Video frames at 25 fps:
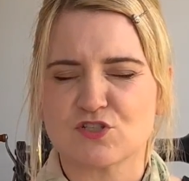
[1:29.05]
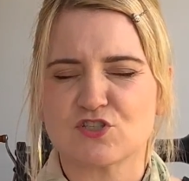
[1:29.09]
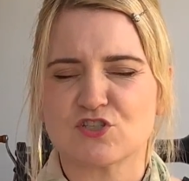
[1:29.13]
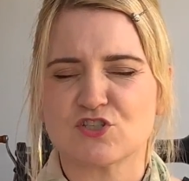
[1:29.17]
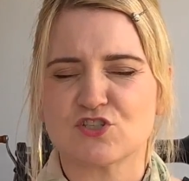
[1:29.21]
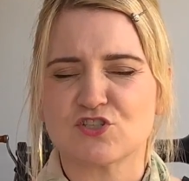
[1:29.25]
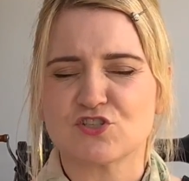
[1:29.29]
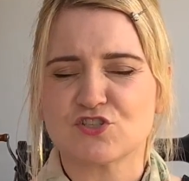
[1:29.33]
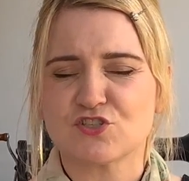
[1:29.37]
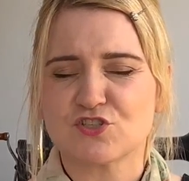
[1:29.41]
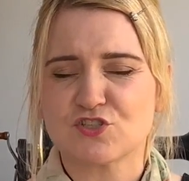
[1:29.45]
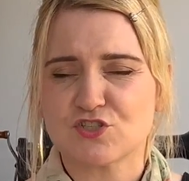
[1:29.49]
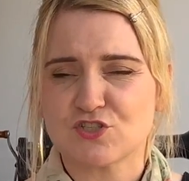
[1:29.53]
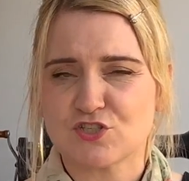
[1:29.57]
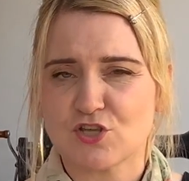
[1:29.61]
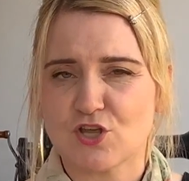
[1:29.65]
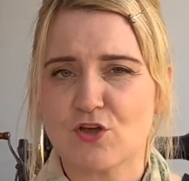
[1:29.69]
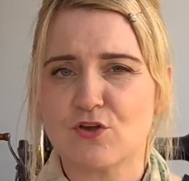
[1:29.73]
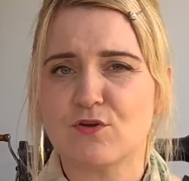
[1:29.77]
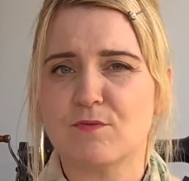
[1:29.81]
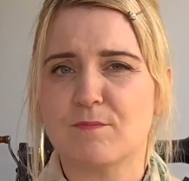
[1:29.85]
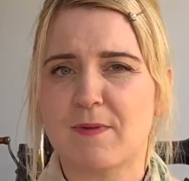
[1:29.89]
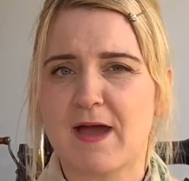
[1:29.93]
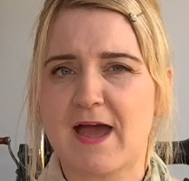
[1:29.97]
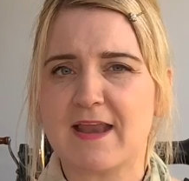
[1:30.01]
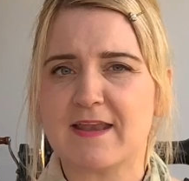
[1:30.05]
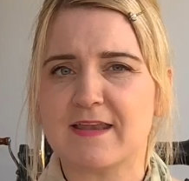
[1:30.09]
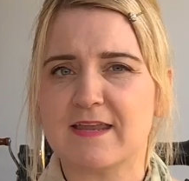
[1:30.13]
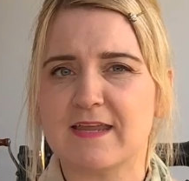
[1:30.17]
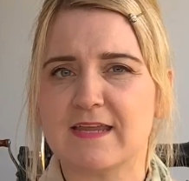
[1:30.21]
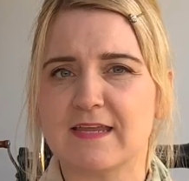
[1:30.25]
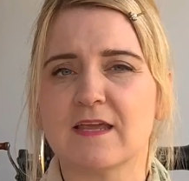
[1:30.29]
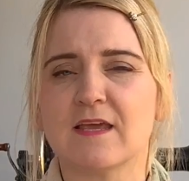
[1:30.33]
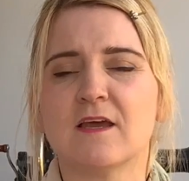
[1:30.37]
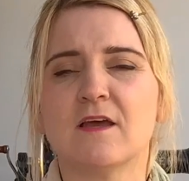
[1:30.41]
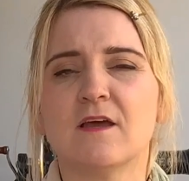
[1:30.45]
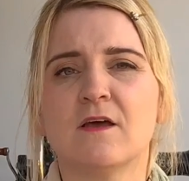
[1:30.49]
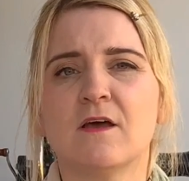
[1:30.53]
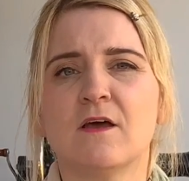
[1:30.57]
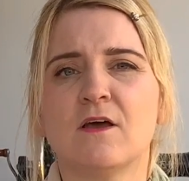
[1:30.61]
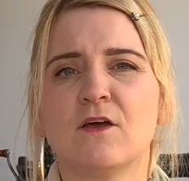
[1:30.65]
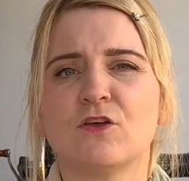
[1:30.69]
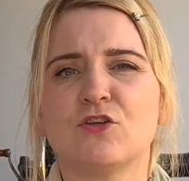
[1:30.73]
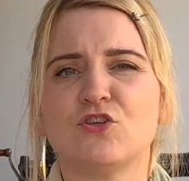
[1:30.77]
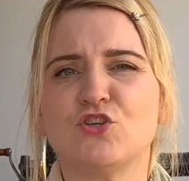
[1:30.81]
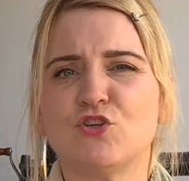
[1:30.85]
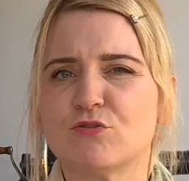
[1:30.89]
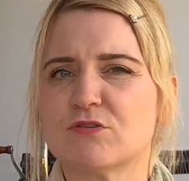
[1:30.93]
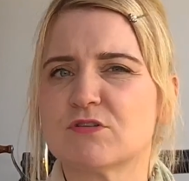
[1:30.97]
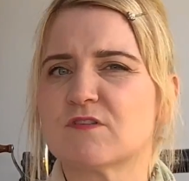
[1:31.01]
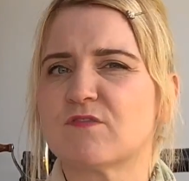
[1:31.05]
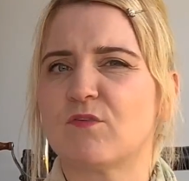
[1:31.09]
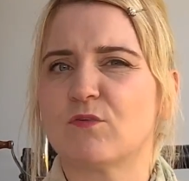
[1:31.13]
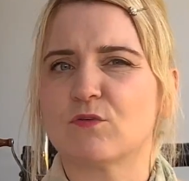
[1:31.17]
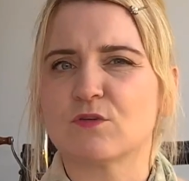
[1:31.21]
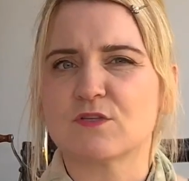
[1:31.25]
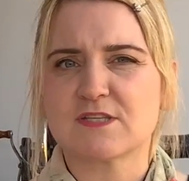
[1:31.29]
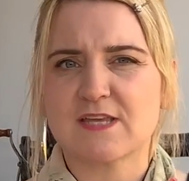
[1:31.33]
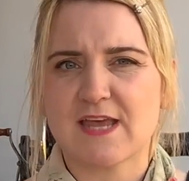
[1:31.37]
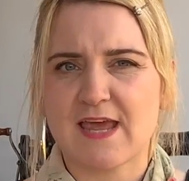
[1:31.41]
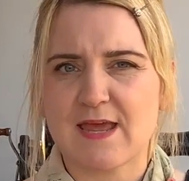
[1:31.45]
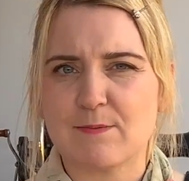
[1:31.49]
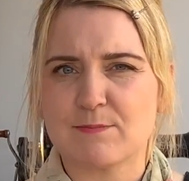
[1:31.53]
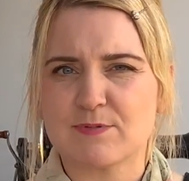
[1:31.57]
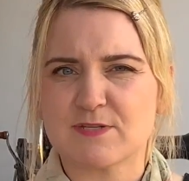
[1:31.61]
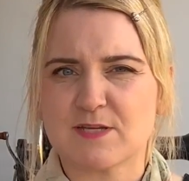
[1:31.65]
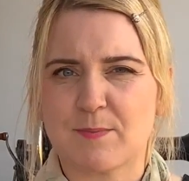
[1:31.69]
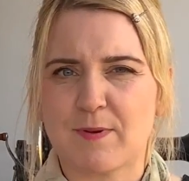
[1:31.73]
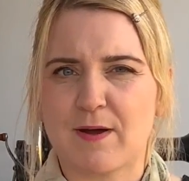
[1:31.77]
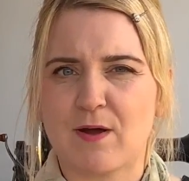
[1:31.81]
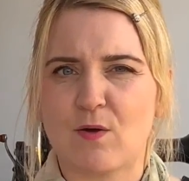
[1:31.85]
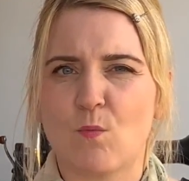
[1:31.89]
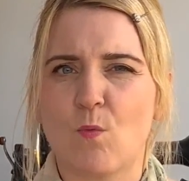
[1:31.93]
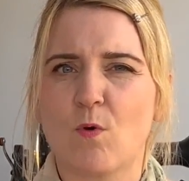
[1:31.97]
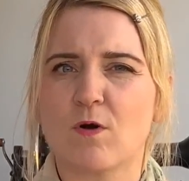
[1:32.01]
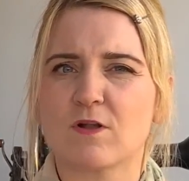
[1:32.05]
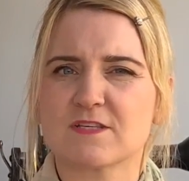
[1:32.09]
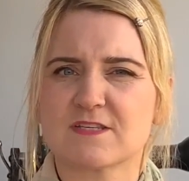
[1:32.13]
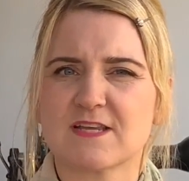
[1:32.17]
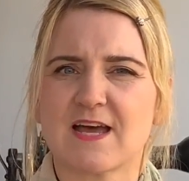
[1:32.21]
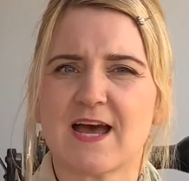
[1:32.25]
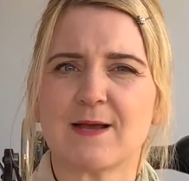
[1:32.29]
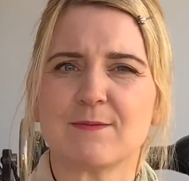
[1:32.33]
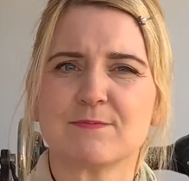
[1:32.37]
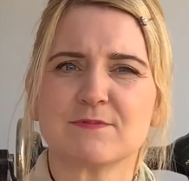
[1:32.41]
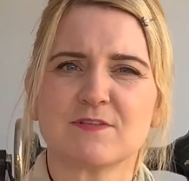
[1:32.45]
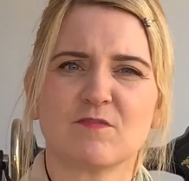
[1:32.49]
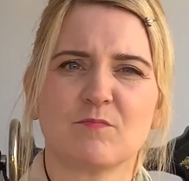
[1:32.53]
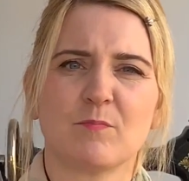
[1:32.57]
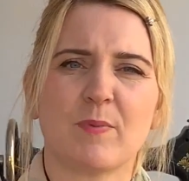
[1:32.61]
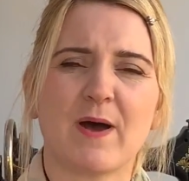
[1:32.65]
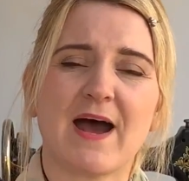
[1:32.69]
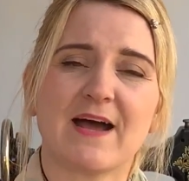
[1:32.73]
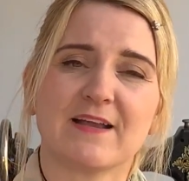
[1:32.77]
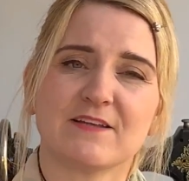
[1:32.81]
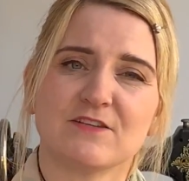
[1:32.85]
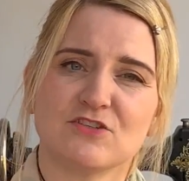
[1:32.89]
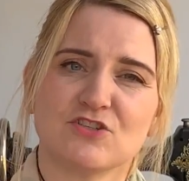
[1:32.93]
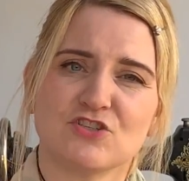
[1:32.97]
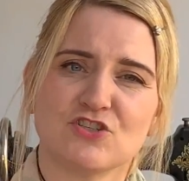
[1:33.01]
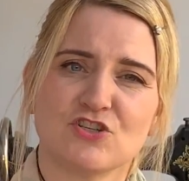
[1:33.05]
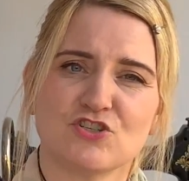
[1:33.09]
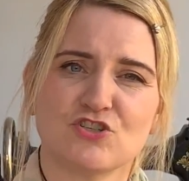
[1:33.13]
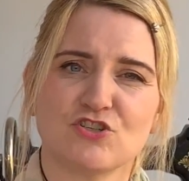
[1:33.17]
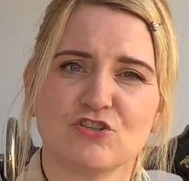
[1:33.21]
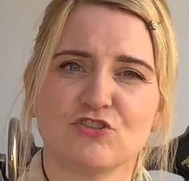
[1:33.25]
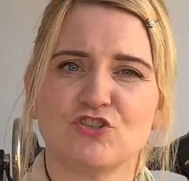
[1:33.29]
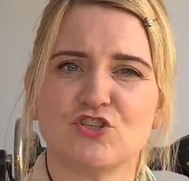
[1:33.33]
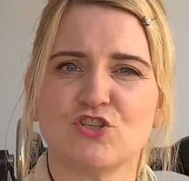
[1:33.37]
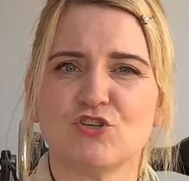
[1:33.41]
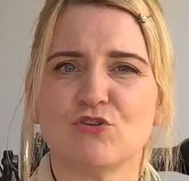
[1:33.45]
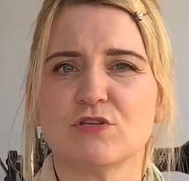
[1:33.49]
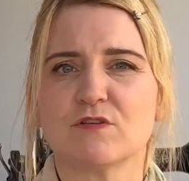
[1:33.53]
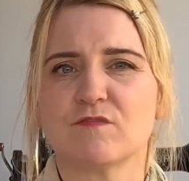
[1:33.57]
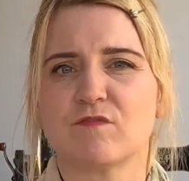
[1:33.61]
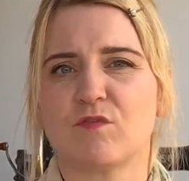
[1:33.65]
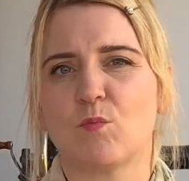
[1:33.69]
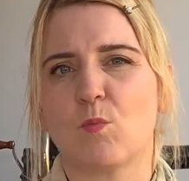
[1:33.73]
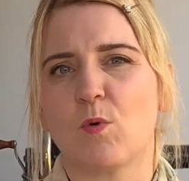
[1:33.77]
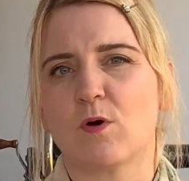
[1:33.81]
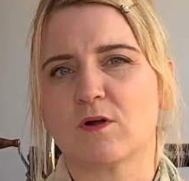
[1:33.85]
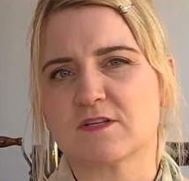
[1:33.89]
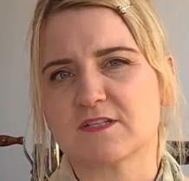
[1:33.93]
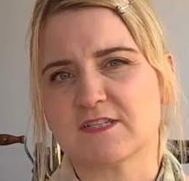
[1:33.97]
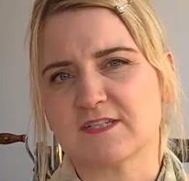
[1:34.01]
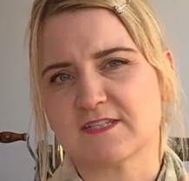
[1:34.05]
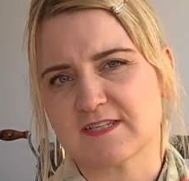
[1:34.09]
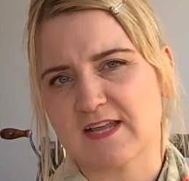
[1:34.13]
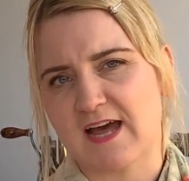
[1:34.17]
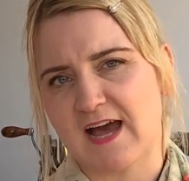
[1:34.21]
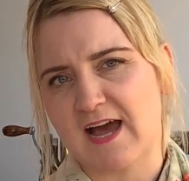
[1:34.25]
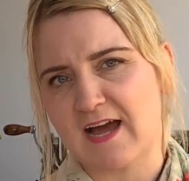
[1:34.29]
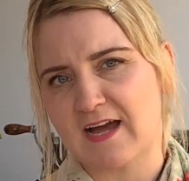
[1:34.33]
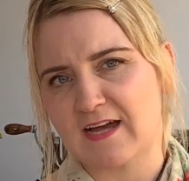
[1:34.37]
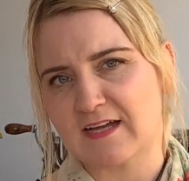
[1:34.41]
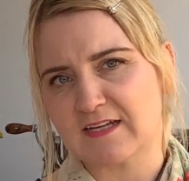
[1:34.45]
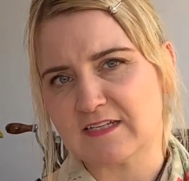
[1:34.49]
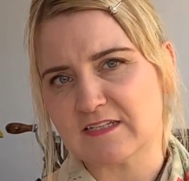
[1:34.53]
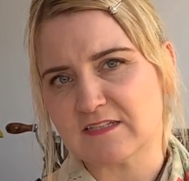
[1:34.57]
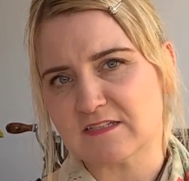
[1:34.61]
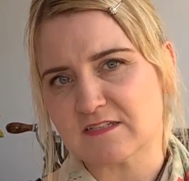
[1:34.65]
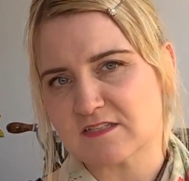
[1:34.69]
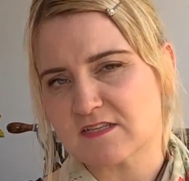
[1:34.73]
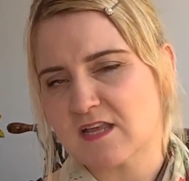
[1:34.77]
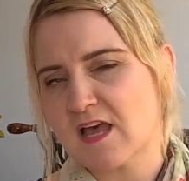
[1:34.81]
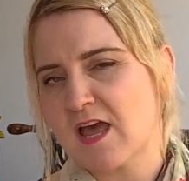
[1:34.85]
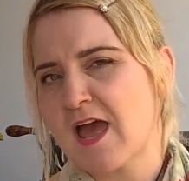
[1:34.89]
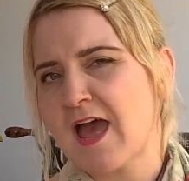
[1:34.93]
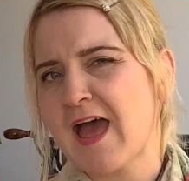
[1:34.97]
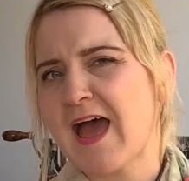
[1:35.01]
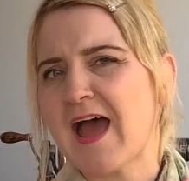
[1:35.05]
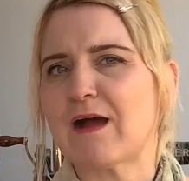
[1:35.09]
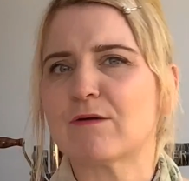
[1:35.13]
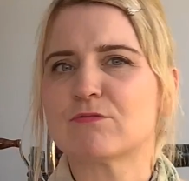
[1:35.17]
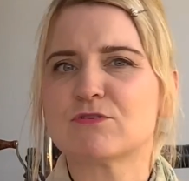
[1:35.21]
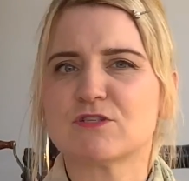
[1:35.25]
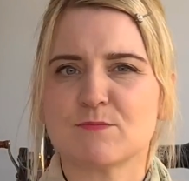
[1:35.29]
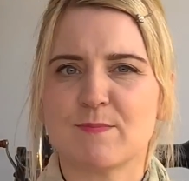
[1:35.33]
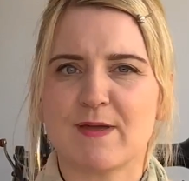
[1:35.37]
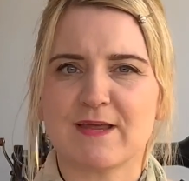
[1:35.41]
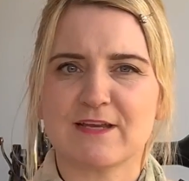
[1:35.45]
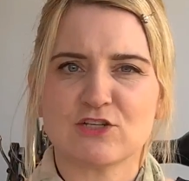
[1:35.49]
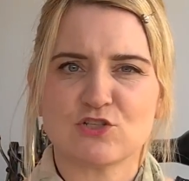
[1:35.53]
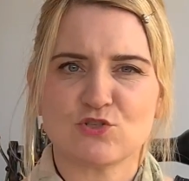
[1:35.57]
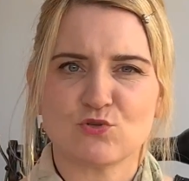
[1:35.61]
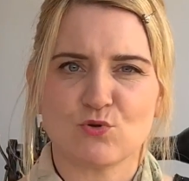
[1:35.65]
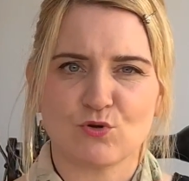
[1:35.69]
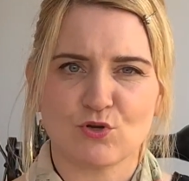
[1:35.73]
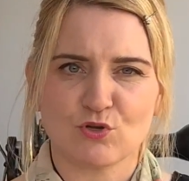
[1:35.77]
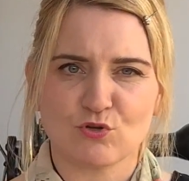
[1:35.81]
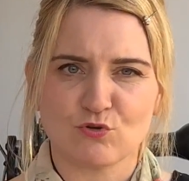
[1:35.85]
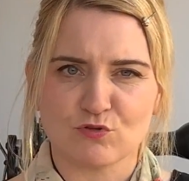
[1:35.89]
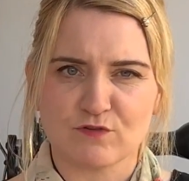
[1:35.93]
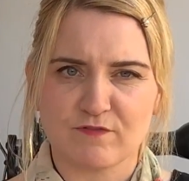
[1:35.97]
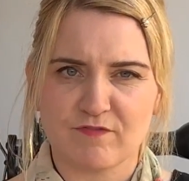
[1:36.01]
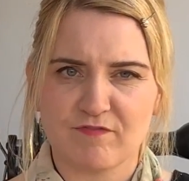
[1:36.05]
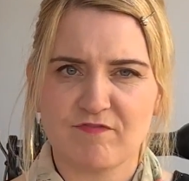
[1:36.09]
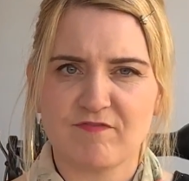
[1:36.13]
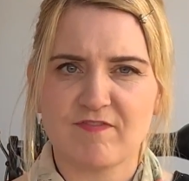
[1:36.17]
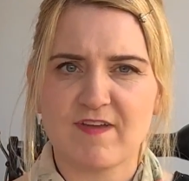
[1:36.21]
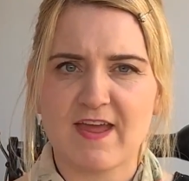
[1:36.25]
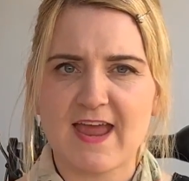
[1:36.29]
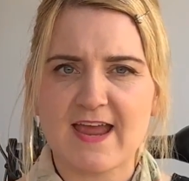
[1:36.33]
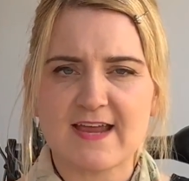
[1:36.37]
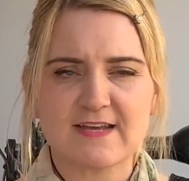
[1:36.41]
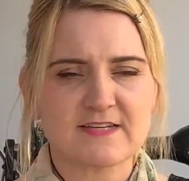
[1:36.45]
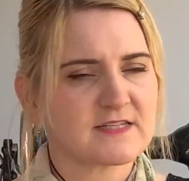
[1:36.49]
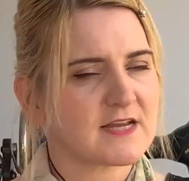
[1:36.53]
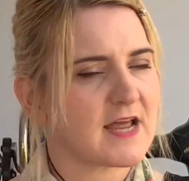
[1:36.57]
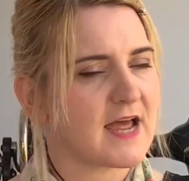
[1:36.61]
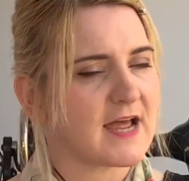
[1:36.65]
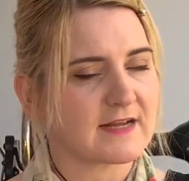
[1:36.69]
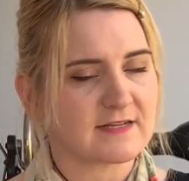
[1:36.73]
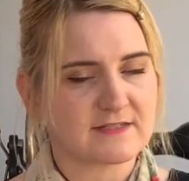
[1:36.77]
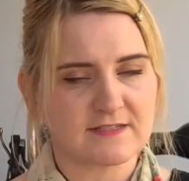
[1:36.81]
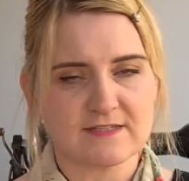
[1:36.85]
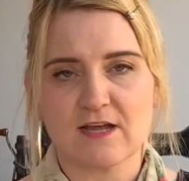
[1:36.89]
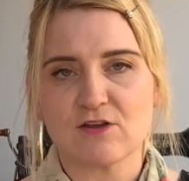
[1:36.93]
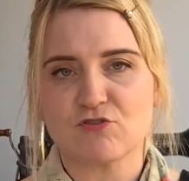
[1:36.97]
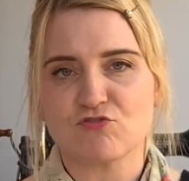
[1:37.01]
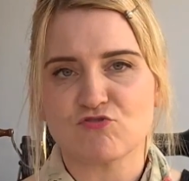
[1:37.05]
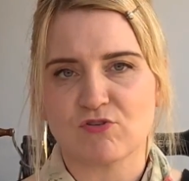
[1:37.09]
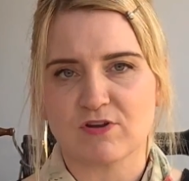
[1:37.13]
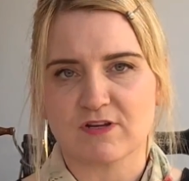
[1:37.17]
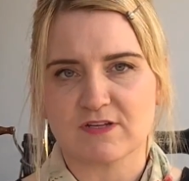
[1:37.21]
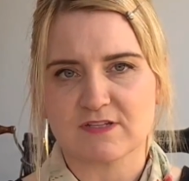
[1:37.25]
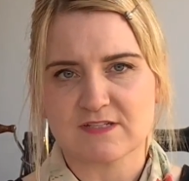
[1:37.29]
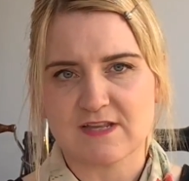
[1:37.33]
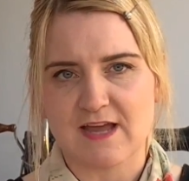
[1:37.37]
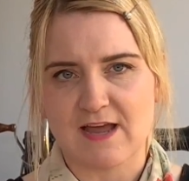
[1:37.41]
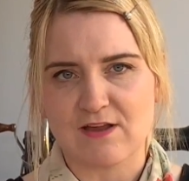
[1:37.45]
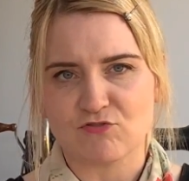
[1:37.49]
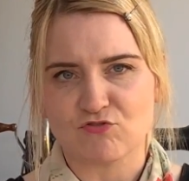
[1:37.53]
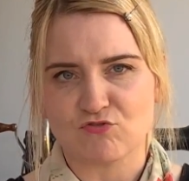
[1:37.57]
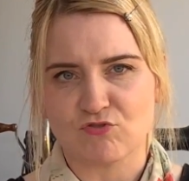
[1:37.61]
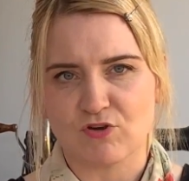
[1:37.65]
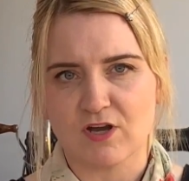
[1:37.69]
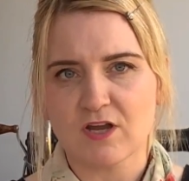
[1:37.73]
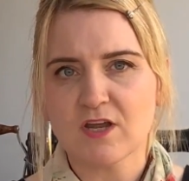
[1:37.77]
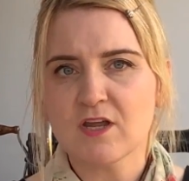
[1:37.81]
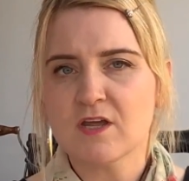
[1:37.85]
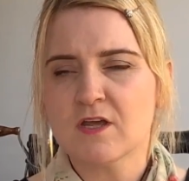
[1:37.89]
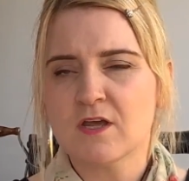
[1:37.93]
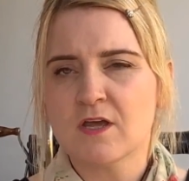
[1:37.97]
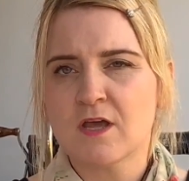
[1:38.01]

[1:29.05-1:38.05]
There's so many useful tips about what types of patterns you should use for what designs, how to make sure a good fit, etc., etc.